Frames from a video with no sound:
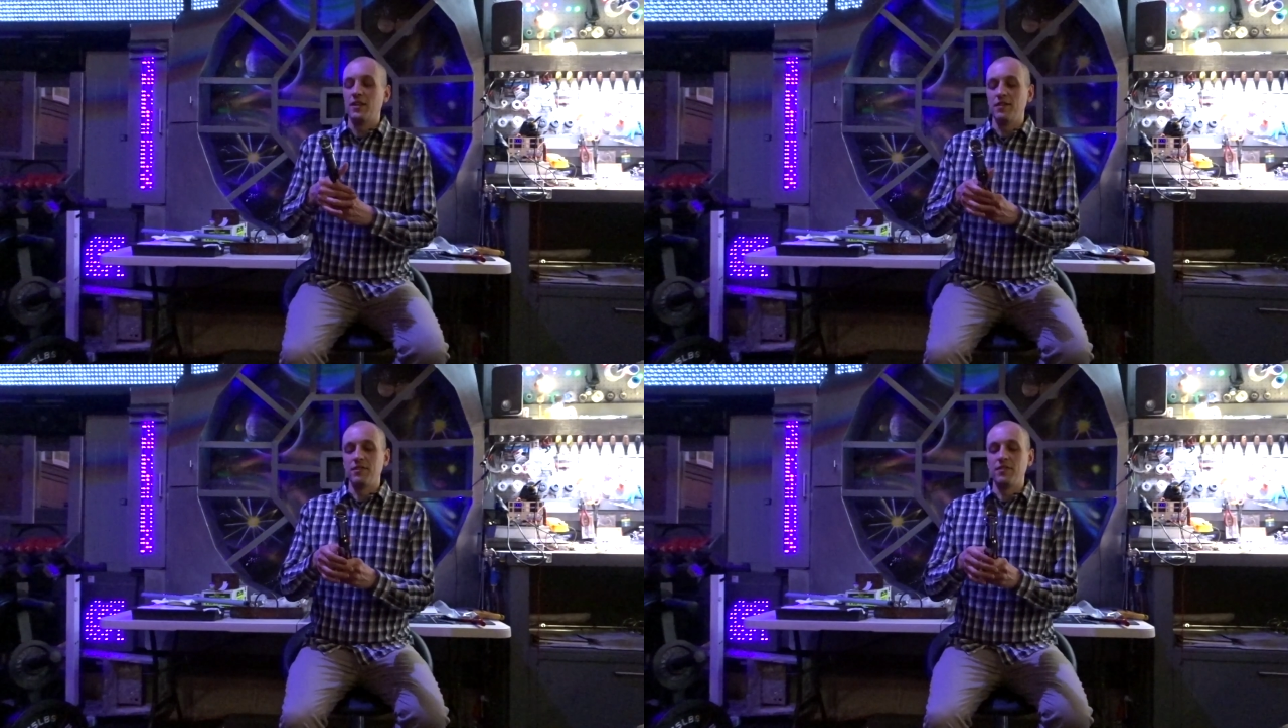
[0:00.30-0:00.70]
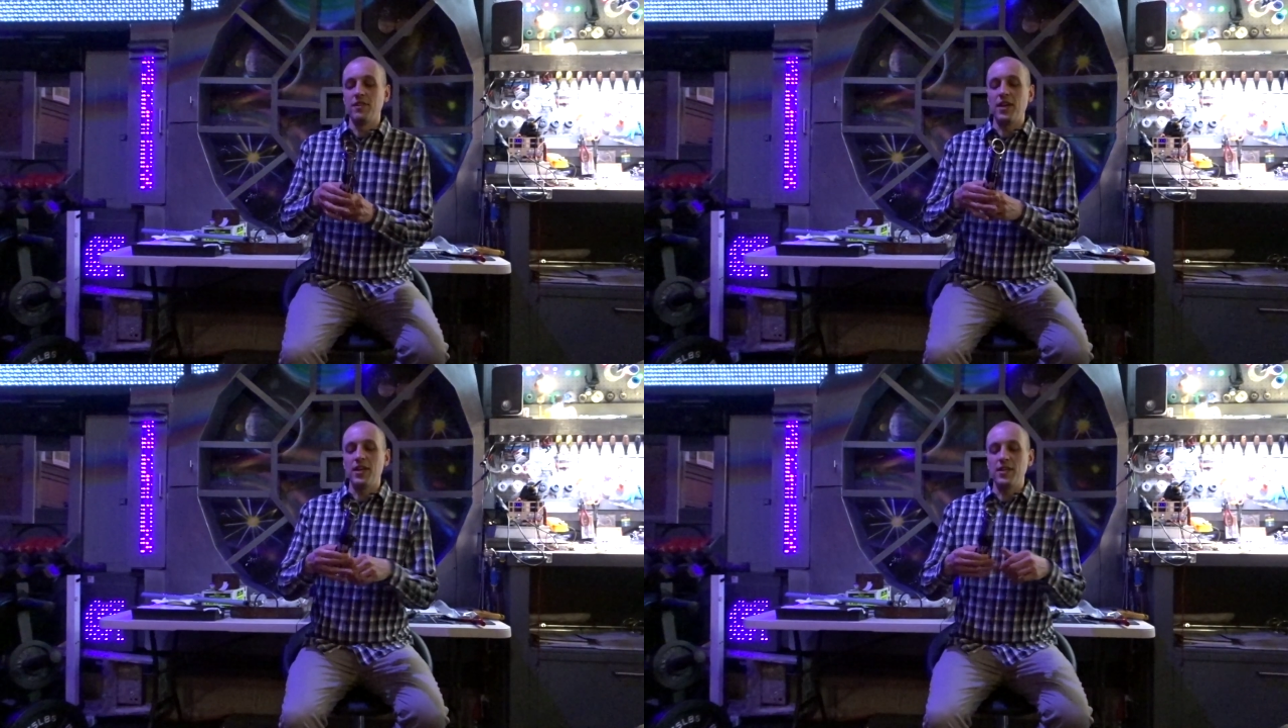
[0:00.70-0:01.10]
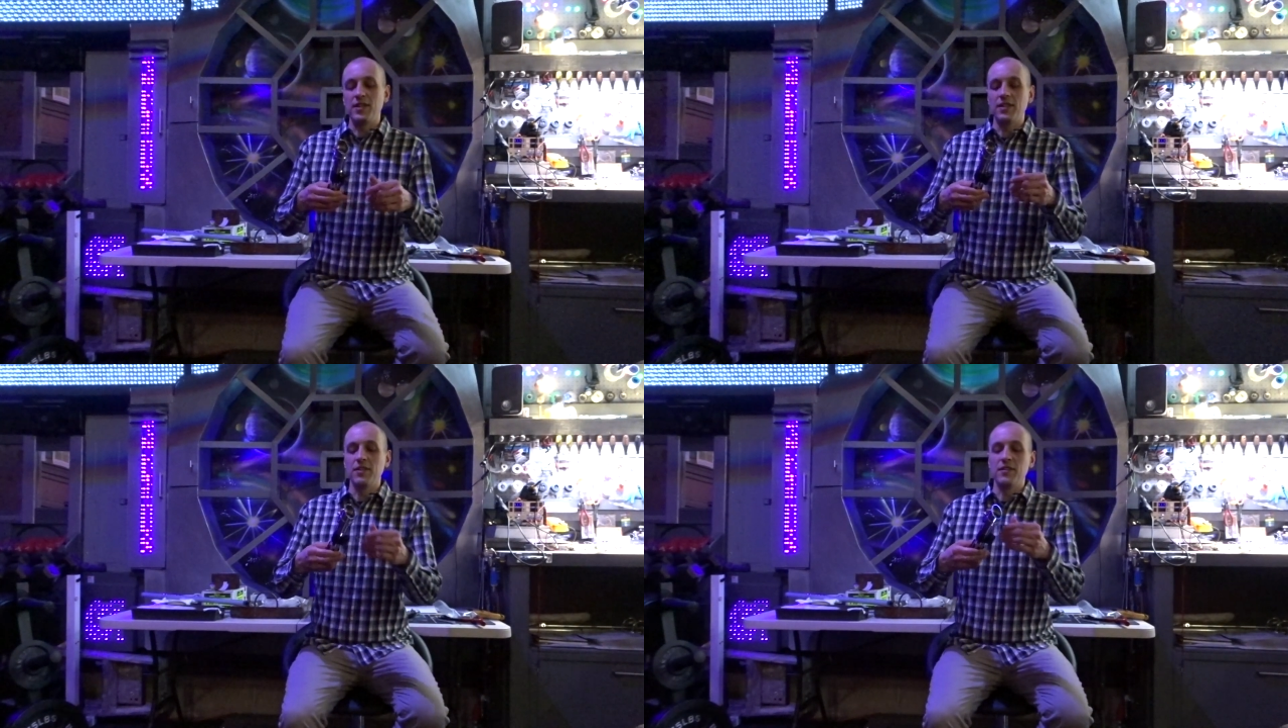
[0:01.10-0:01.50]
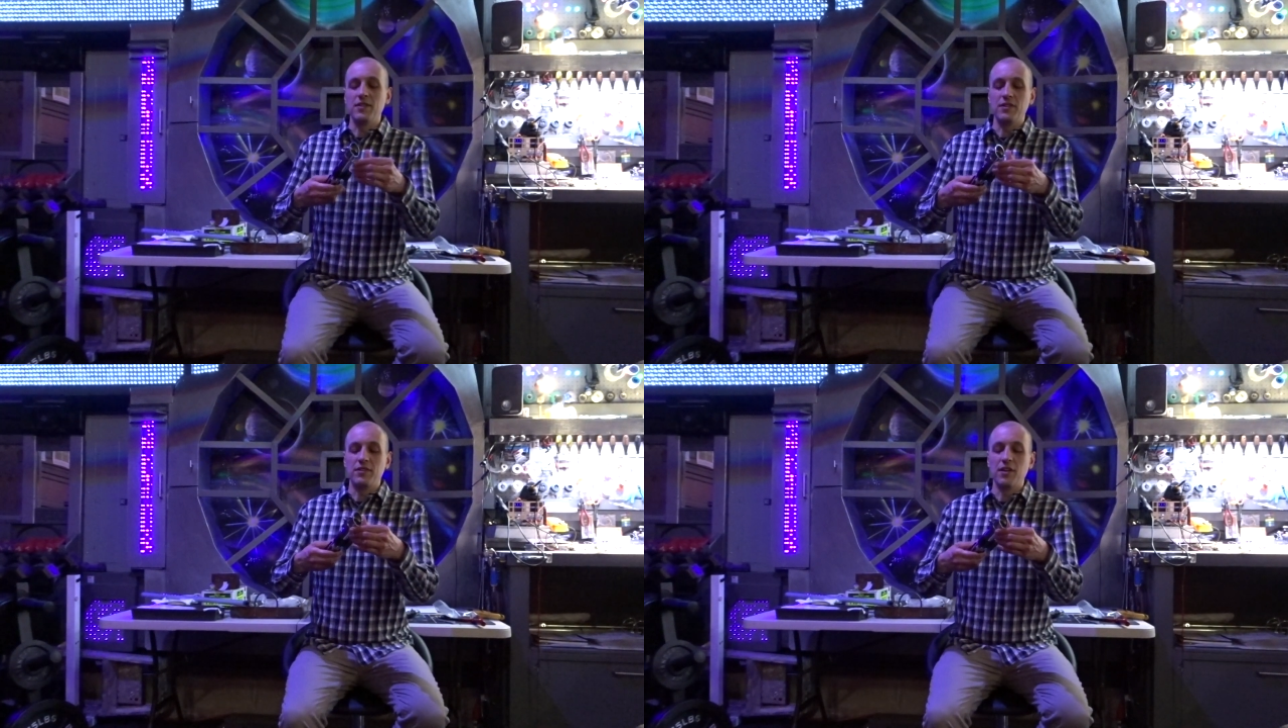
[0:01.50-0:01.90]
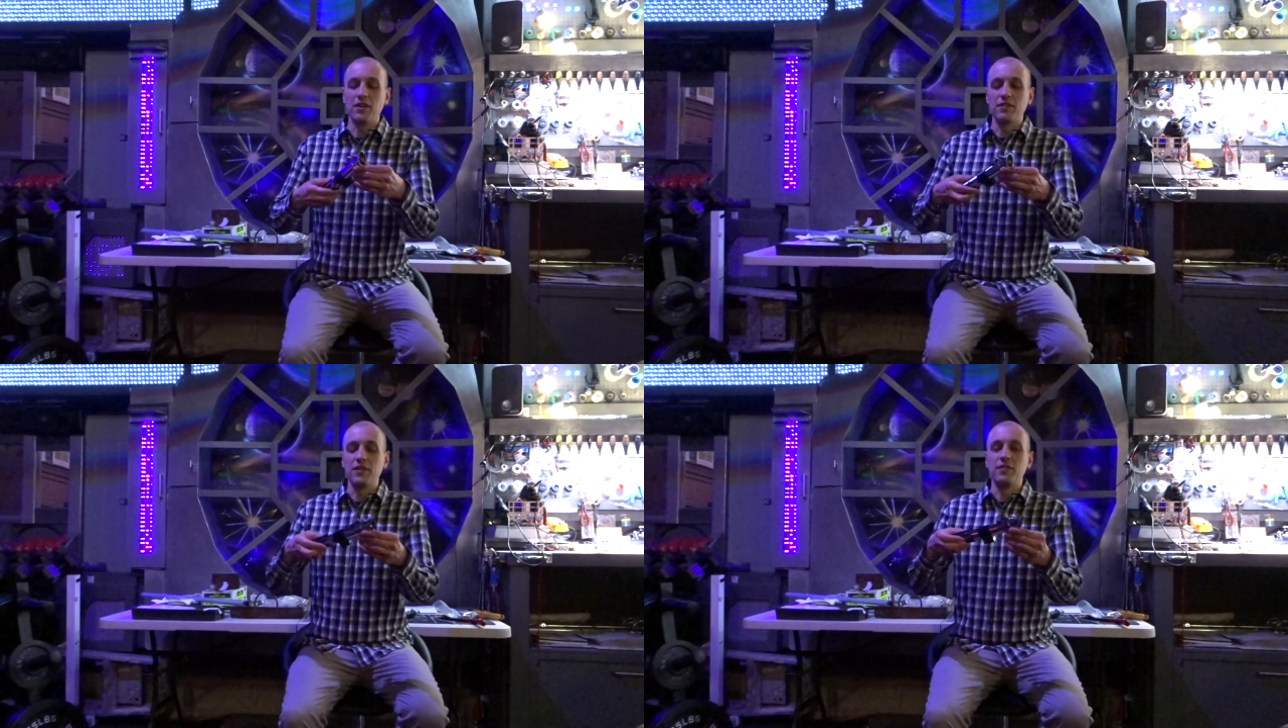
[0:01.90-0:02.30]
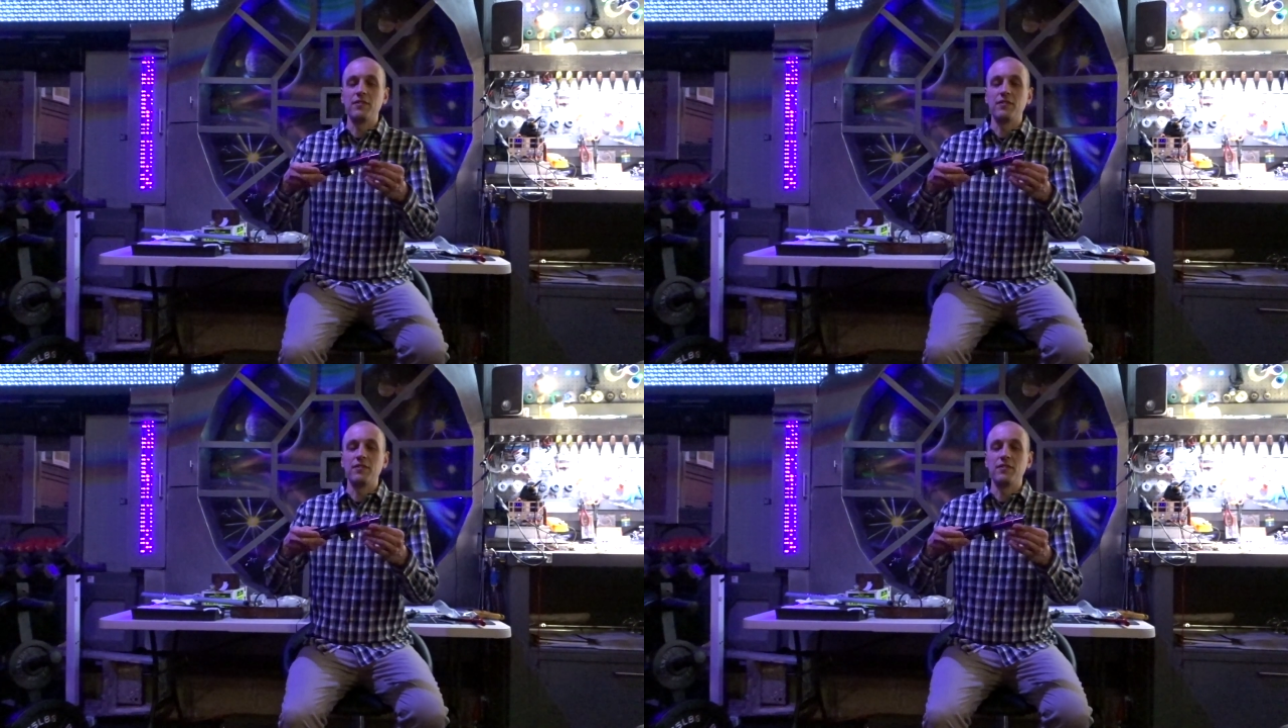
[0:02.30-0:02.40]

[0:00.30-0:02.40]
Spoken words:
This is a Tusken